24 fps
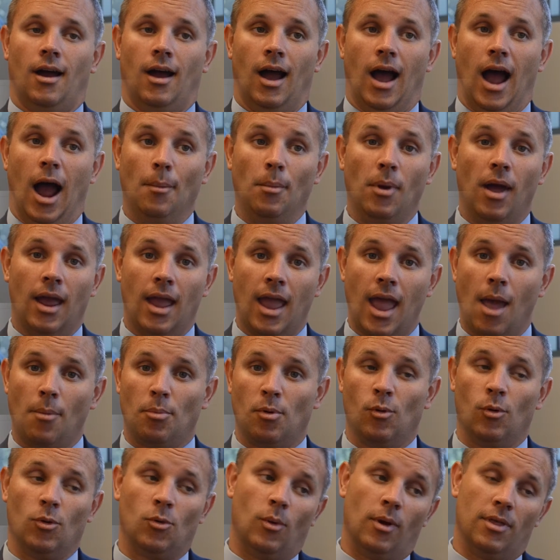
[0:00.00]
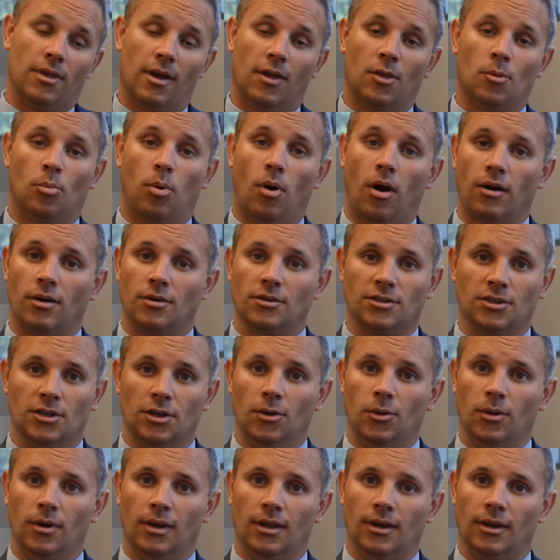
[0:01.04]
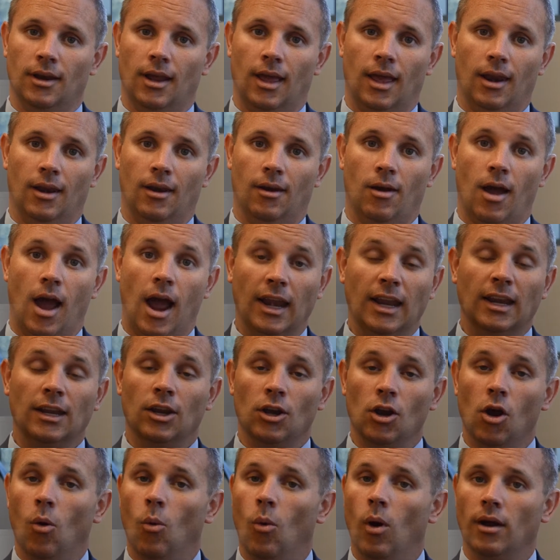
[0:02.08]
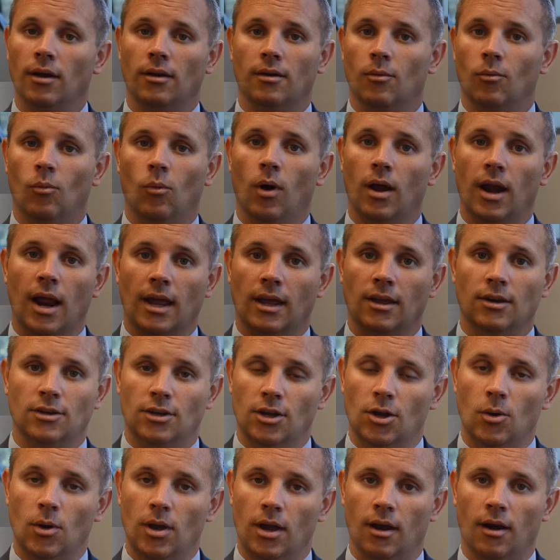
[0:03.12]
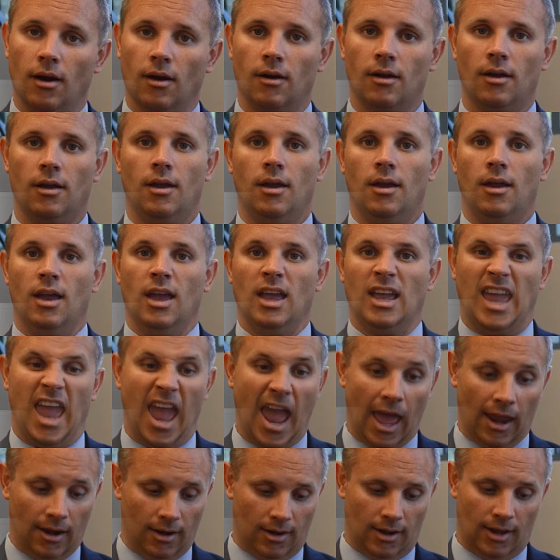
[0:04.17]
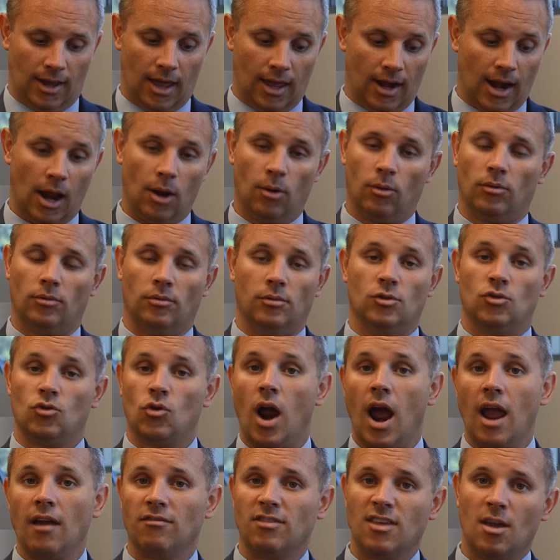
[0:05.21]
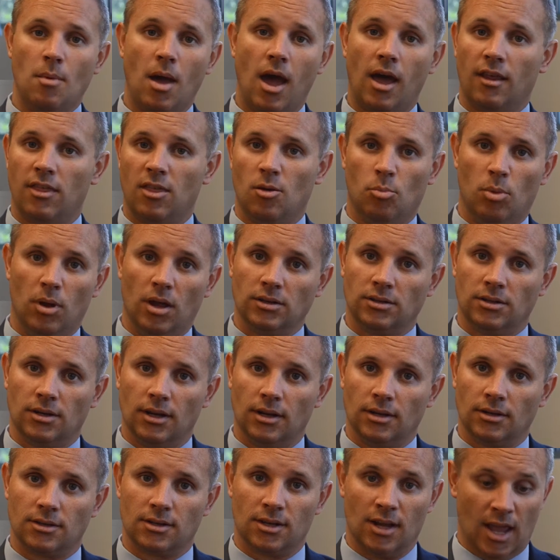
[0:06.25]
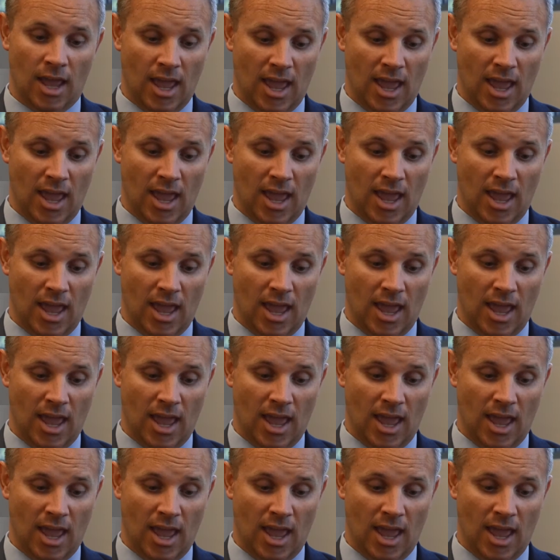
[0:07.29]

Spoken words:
I'm not happy with what the other partner's doing, and I need to know what I can do here. Can I drive them out of the business?